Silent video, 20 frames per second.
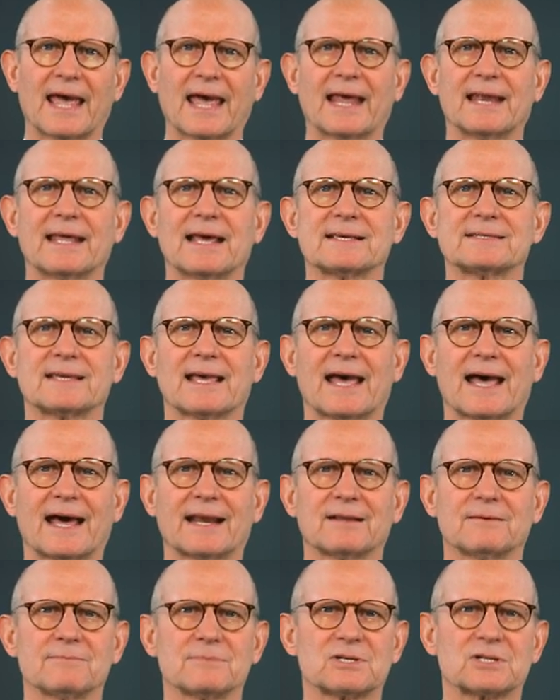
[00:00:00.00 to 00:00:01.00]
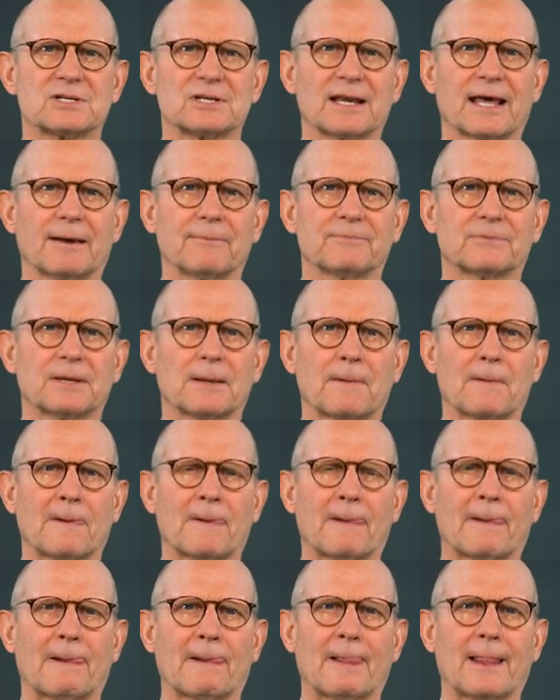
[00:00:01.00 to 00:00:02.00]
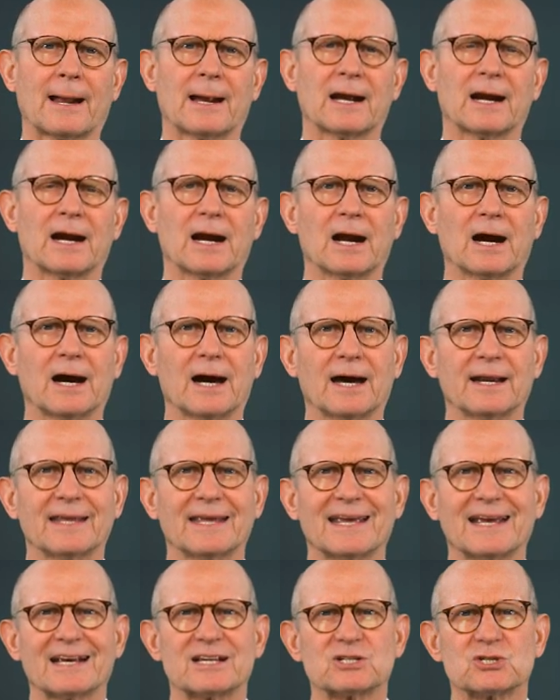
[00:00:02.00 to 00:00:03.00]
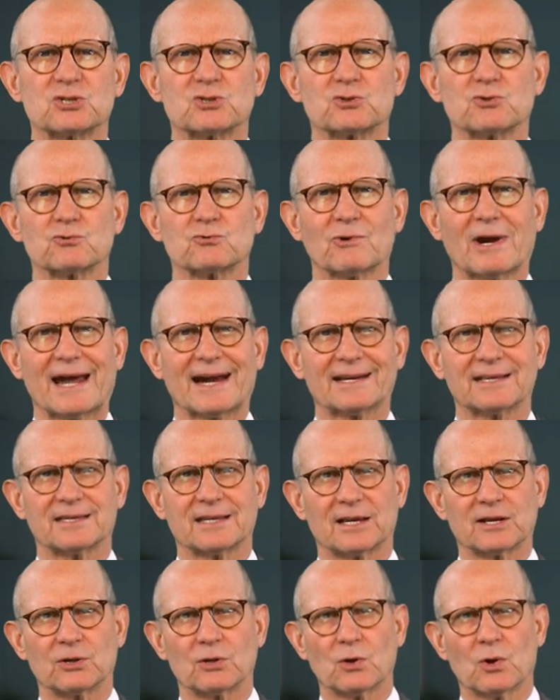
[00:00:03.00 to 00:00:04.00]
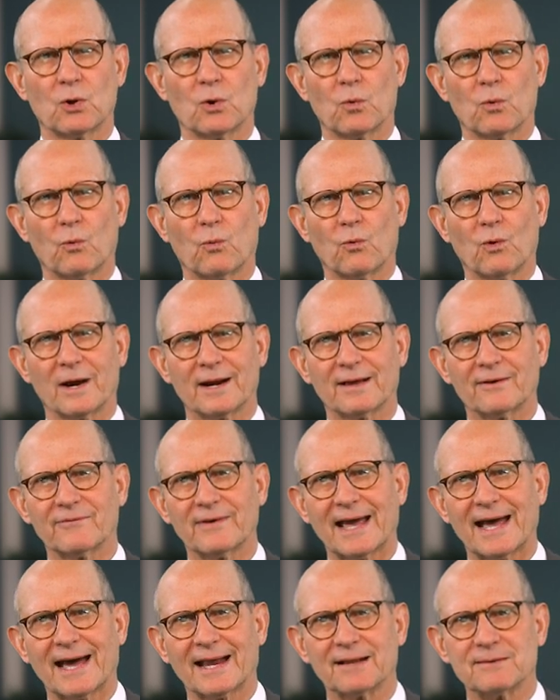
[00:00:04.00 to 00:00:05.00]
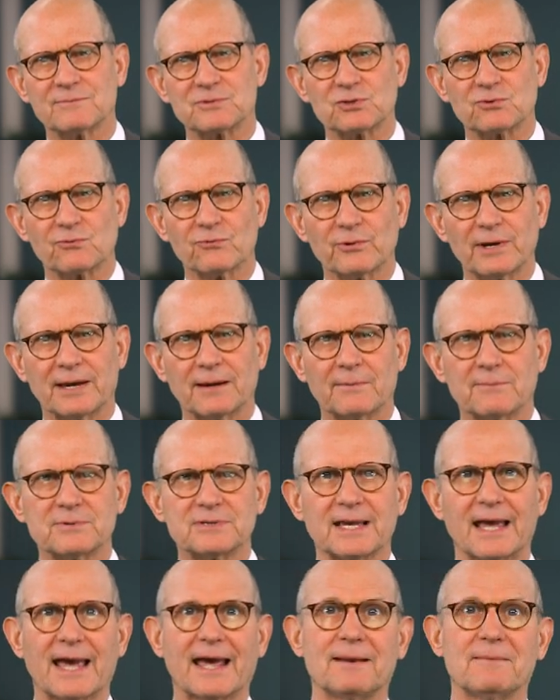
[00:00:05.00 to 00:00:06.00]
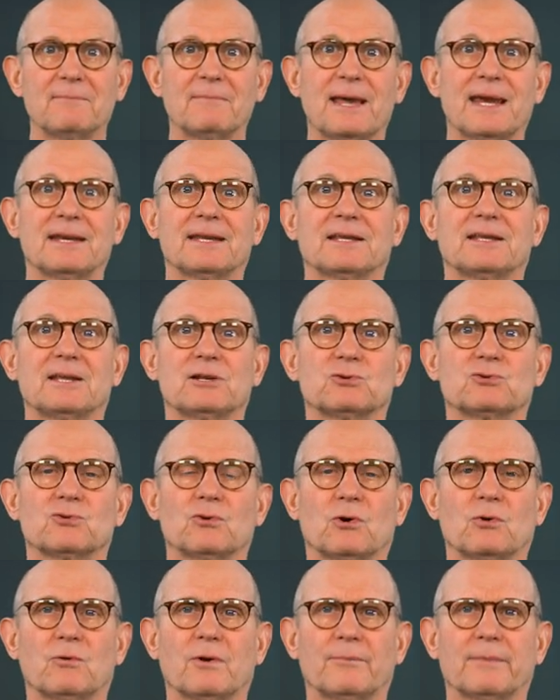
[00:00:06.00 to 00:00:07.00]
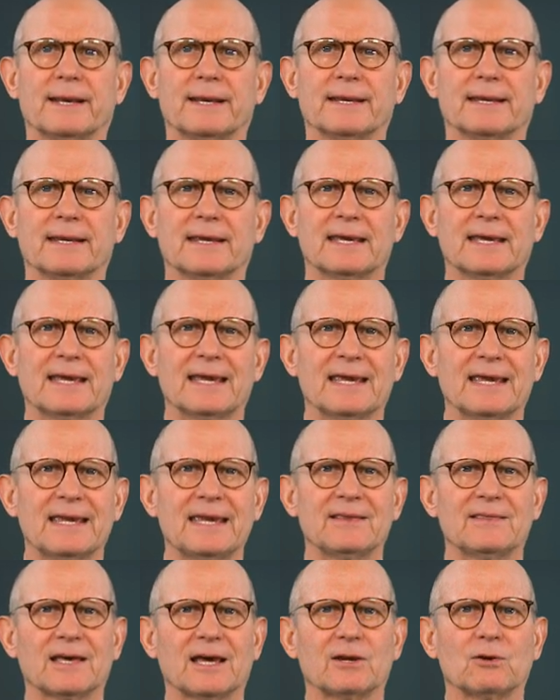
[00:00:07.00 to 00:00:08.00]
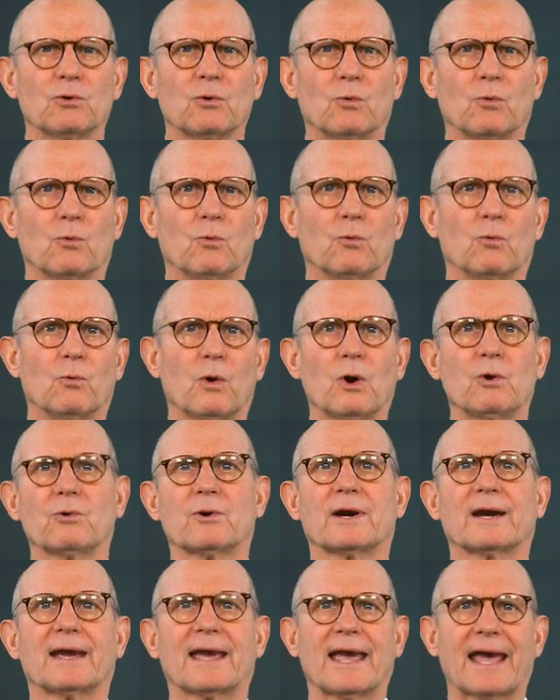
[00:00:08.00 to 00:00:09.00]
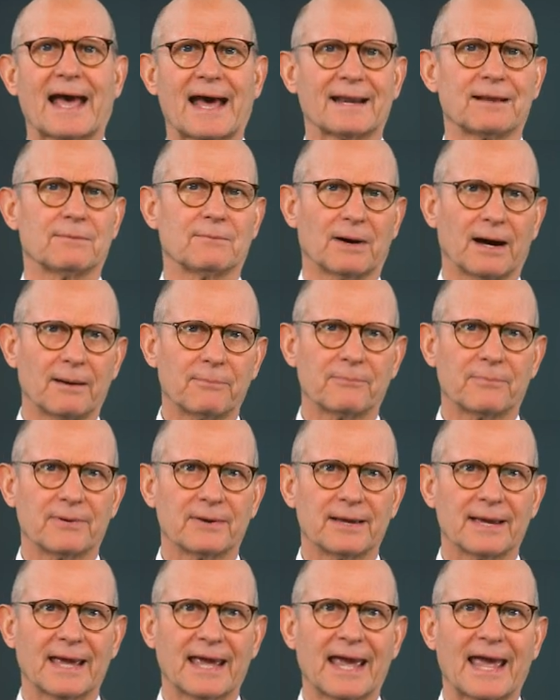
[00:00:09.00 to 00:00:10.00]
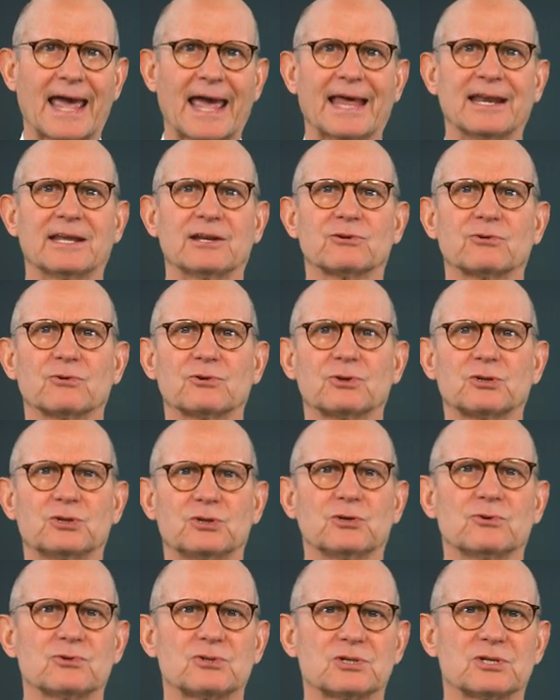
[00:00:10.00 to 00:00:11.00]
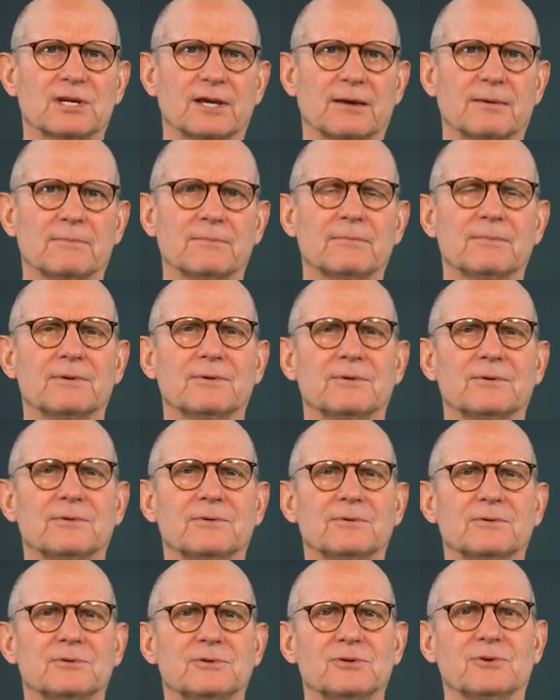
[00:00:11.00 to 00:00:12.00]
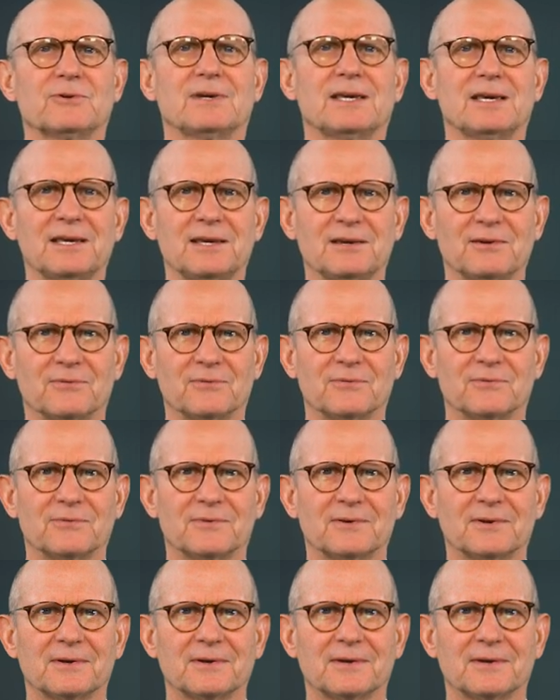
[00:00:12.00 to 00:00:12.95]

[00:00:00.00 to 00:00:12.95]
And as Adam slept, God extracted one of Adam's ribs and made it into a woman. He then woke Adam up and introduced him to Eve.